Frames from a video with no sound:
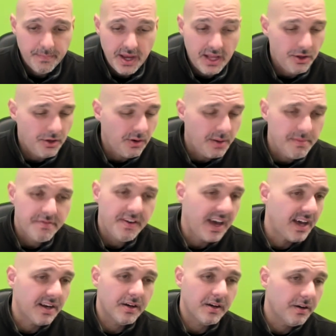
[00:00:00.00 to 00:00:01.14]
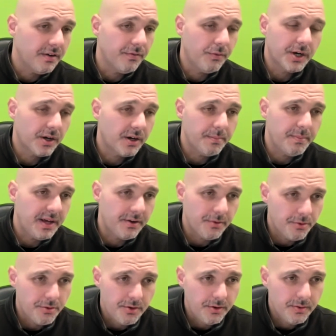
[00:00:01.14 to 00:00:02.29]
And, I'm a fan of what our
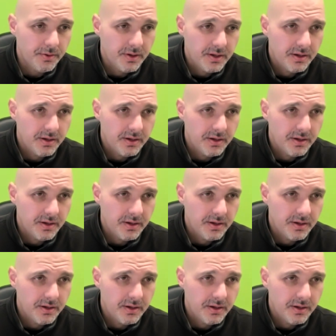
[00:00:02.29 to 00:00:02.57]
competitors do.